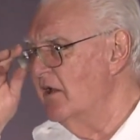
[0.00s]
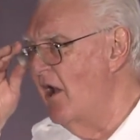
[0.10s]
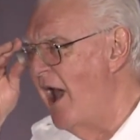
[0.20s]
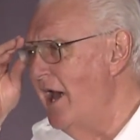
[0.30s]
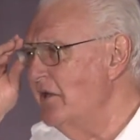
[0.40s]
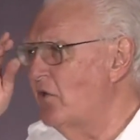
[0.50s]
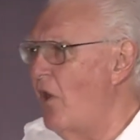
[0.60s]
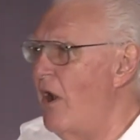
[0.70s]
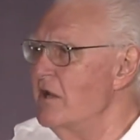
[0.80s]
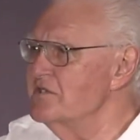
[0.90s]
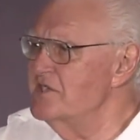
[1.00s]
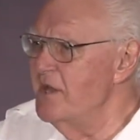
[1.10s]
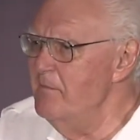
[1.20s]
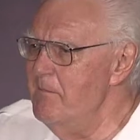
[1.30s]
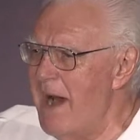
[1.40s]
God calls
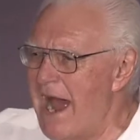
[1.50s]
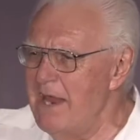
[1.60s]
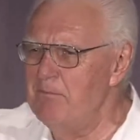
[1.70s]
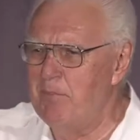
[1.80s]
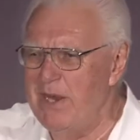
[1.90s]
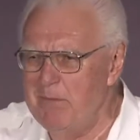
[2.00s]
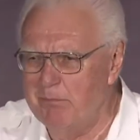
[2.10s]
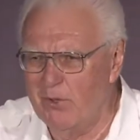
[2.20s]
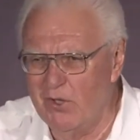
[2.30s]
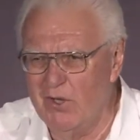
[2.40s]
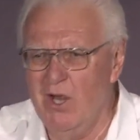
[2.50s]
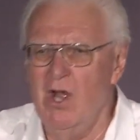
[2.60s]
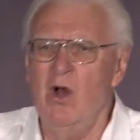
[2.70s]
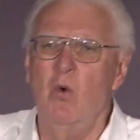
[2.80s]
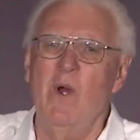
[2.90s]
them my people
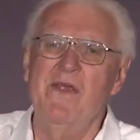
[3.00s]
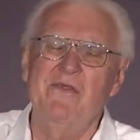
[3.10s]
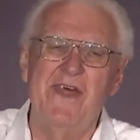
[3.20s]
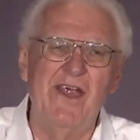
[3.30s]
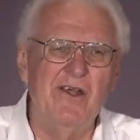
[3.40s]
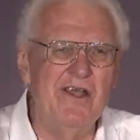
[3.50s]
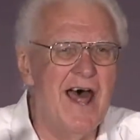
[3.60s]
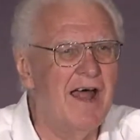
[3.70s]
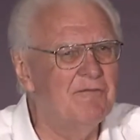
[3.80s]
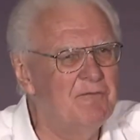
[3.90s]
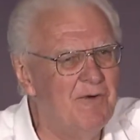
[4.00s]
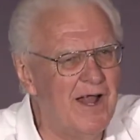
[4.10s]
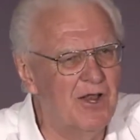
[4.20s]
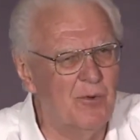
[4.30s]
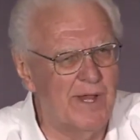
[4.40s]
when they're not
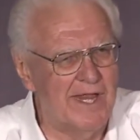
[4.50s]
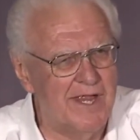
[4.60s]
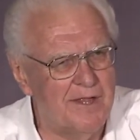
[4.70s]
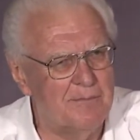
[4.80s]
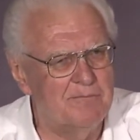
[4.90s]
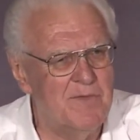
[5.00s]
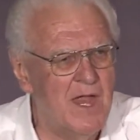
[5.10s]
following him,